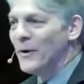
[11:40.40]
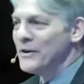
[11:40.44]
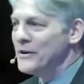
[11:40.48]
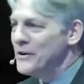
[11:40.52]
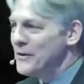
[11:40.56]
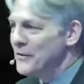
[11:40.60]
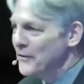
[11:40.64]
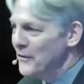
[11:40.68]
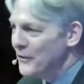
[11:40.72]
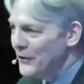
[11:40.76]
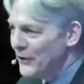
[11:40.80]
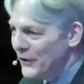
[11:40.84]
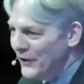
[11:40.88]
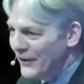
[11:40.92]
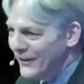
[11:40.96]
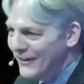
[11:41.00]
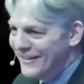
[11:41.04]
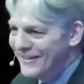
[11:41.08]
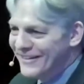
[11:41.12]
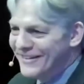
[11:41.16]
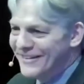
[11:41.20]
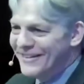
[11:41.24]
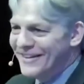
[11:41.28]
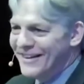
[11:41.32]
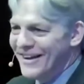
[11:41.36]

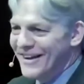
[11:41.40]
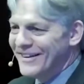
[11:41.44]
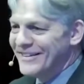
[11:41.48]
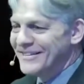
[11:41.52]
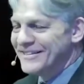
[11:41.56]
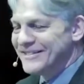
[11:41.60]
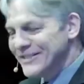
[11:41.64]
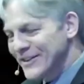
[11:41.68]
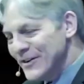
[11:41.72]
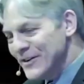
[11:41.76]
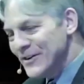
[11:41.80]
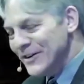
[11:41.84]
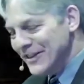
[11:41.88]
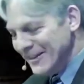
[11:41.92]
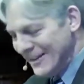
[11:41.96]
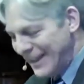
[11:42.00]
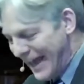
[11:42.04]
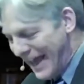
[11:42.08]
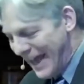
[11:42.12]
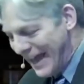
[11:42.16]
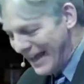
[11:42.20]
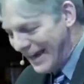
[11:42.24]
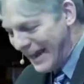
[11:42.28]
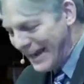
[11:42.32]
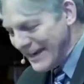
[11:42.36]
Wonderful. So
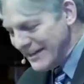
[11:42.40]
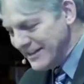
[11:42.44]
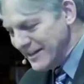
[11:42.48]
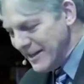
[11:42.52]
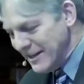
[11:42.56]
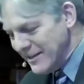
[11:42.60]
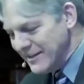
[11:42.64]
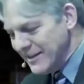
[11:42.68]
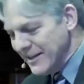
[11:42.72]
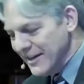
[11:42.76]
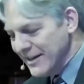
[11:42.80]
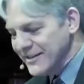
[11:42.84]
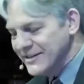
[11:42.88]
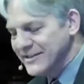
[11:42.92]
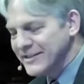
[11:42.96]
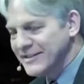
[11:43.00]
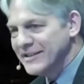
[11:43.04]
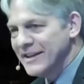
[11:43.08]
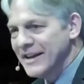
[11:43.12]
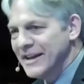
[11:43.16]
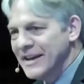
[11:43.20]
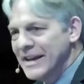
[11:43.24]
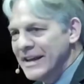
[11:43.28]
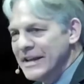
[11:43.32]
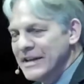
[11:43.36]
glad I did
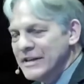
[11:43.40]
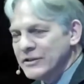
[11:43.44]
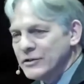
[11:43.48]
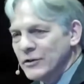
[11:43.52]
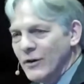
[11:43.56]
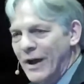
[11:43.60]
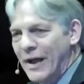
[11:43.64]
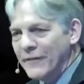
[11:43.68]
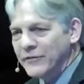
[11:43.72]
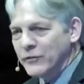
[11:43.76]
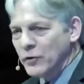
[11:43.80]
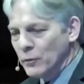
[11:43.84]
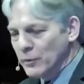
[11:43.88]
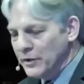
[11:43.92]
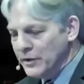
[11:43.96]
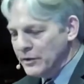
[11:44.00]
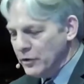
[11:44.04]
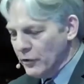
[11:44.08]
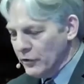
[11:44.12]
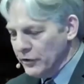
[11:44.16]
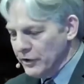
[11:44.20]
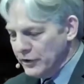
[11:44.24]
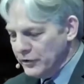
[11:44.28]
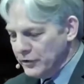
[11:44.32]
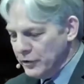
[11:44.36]
this. So after
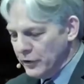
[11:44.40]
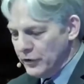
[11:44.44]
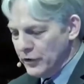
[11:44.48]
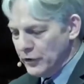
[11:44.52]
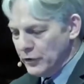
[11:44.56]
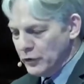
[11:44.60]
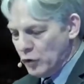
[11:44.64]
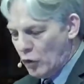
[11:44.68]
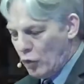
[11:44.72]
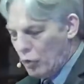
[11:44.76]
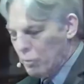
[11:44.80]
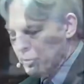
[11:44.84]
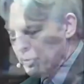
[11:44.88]
returning to the